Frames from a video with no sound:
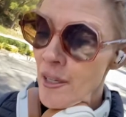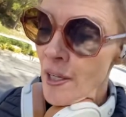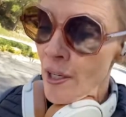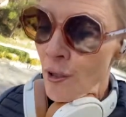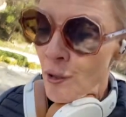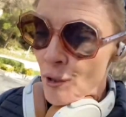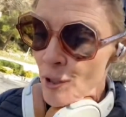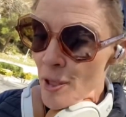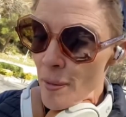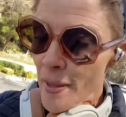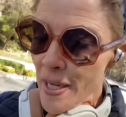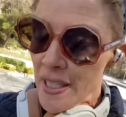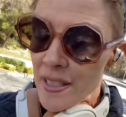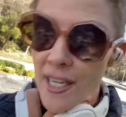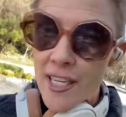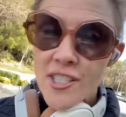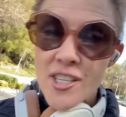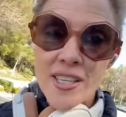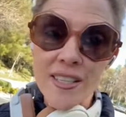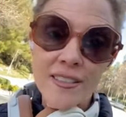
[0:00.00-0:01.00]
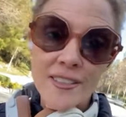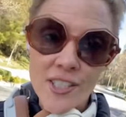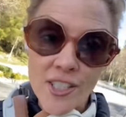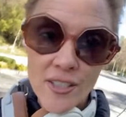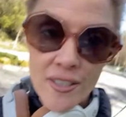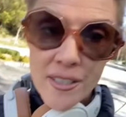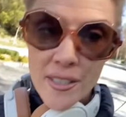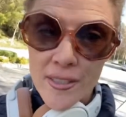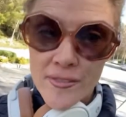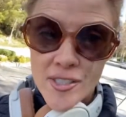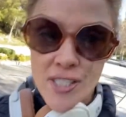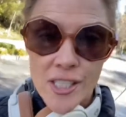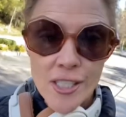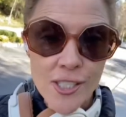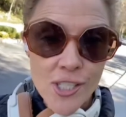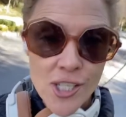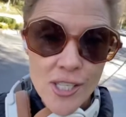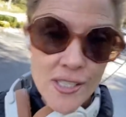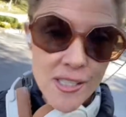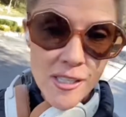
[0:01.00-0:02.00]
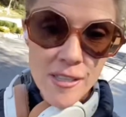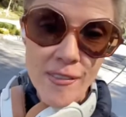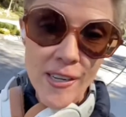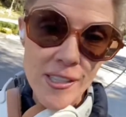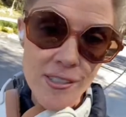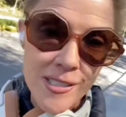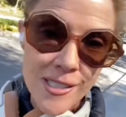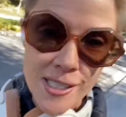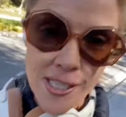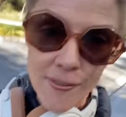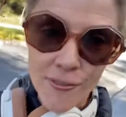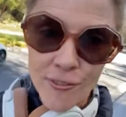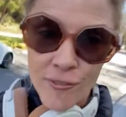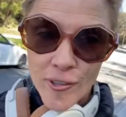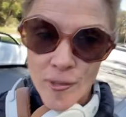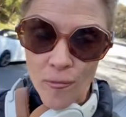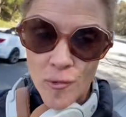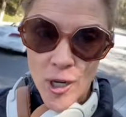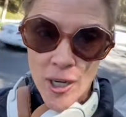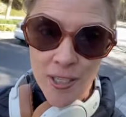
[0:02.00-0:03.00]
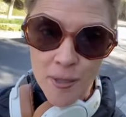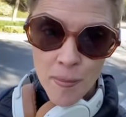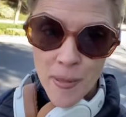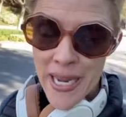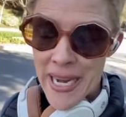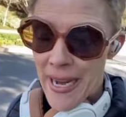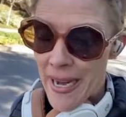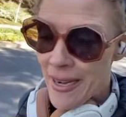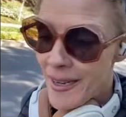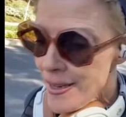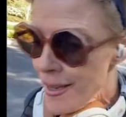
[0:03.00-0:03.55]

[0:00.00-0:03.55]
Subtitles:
orthobiologic and alternative solutions to veterans suffering from chronic pain,